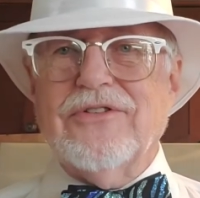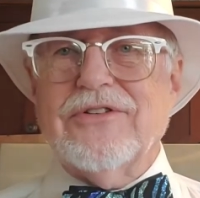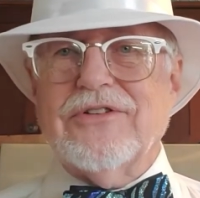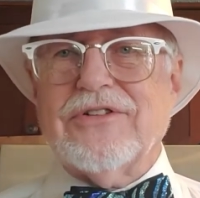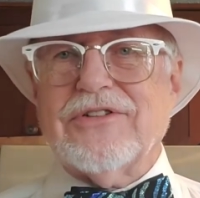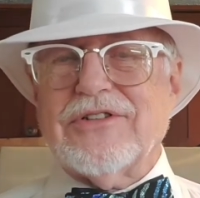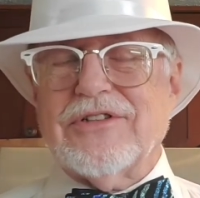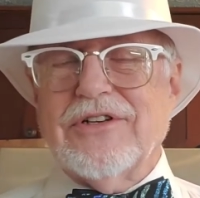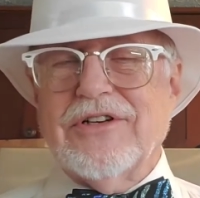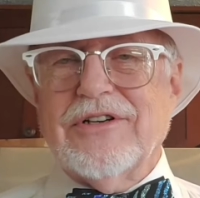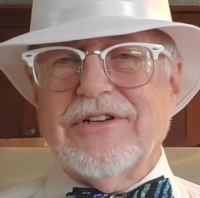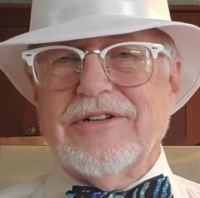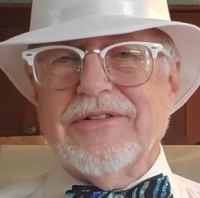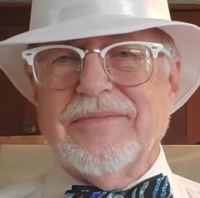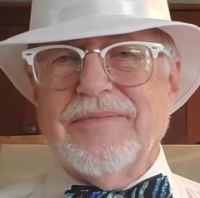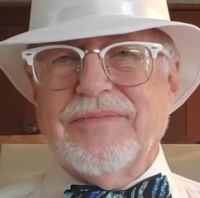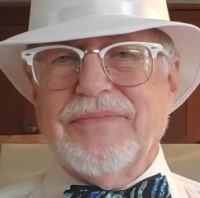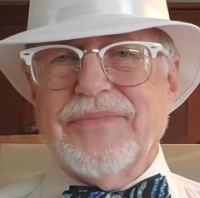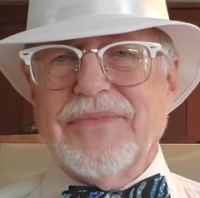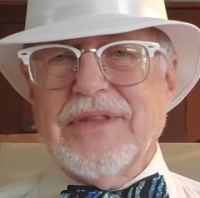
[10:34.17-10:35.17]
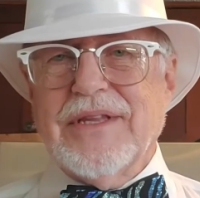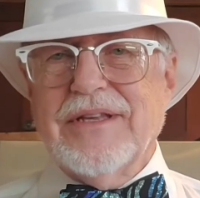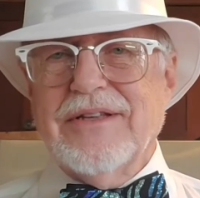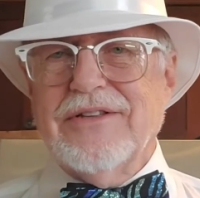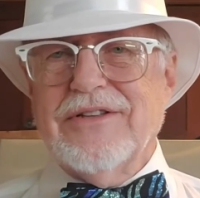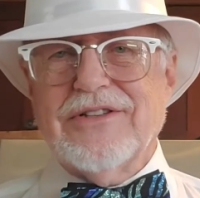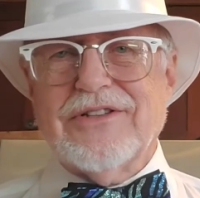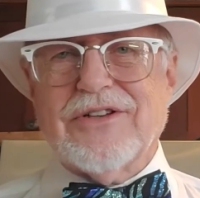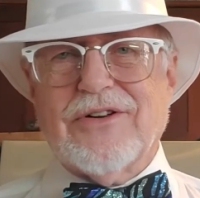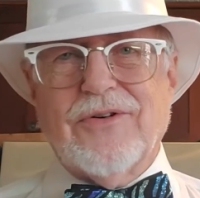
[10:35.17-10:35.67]
this
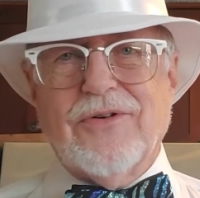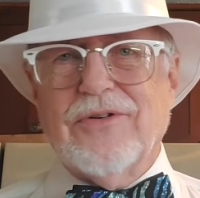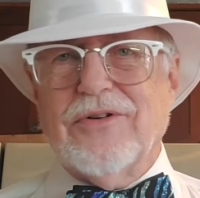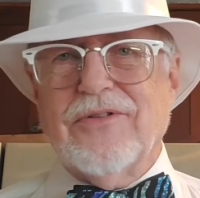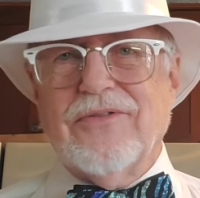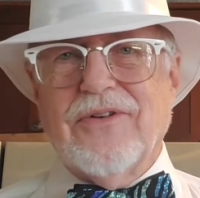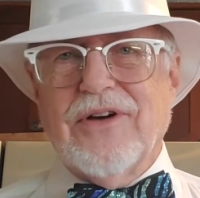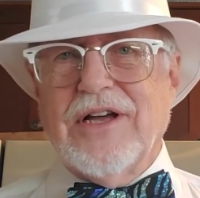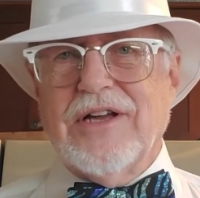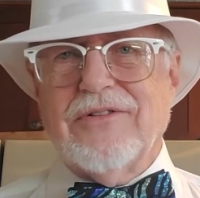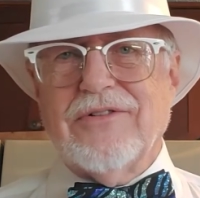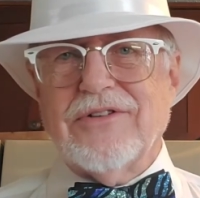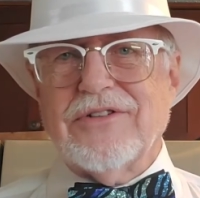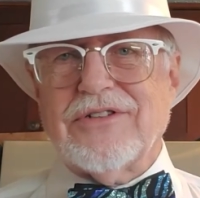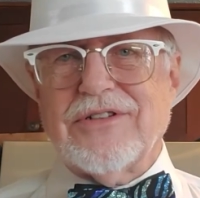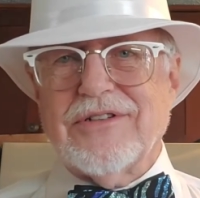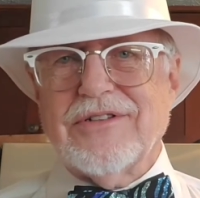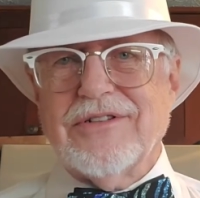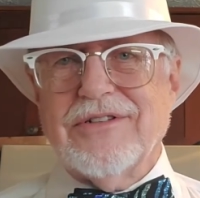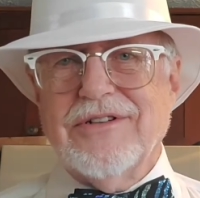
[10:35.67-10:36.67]
coronavirus.